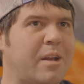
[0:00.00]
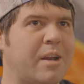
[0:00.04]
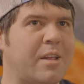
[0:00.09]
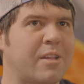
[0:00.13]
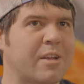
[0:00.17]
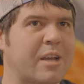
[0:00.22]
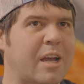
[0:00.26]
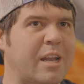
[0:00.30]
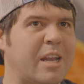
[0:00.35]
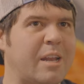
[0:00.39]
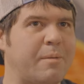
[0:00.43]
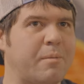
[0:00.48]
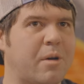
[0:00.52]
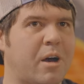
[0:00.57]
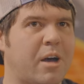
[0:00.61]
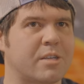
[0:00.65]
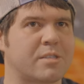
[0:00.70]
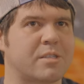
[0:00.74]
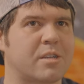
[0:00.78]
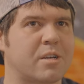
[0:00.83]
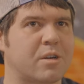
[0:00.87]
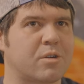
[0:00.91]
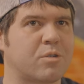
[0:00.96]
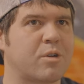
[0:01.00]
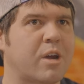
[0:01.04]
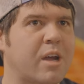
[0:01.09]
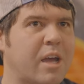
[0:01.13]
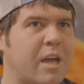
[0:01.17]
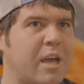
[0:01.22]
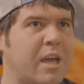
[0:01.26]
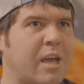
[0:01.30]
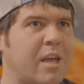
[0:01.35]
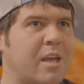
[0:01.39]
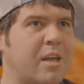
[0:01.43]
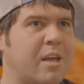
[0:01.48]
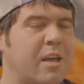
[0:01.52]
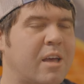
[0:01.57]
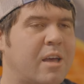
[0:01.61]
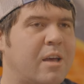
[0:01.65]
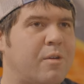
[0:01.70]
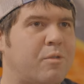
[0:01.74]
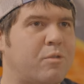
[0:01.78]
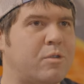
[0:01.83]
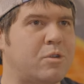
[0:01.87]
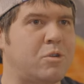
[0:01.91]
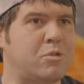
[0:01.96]
and another guy named Austin Craig,
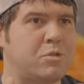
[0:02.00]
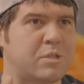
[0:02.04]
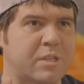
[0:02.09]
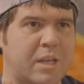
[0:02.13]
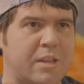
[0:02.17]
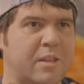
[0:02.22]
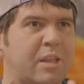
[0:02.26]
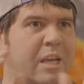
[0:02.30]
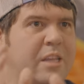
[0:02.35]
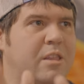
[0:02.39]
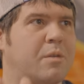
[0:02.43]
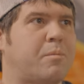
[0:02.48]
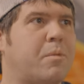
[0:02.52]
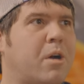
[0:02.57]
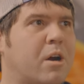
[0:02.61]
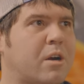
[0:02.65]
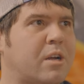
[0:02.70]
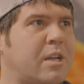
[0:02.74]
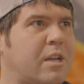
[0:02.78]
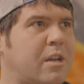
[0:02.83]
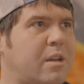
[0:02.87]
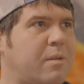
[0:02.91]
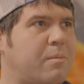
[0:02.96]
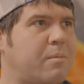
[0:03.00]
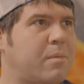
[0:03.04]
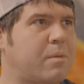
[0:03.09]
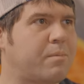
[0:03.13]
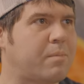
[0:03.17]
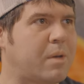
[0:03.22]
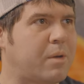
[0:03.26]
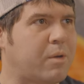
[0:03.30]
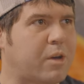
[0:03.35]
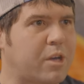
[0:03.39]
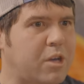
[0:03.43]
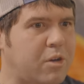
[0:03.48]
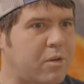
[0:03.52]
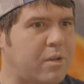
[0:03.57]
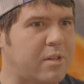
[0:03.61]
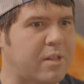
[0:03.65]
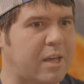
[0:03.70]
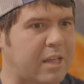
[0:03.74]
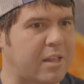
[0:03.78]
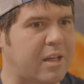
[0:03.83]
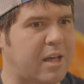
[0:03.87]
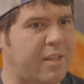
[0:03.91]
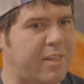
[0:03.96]
who's in like the marketing at B Y U and
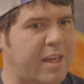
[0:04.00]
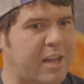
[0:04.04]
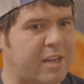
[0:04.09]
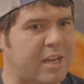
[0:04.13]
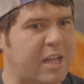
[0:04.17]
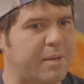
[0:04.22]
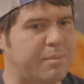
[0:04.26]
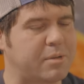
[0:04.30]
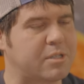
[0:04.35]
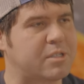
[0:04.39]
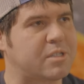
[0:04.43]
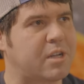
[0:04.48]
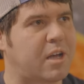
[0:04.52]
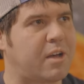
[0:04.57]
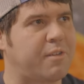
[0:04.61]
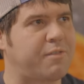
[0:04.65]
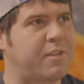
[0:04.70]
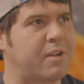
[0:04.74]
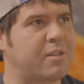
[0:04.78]
like a lot of that type of stuff.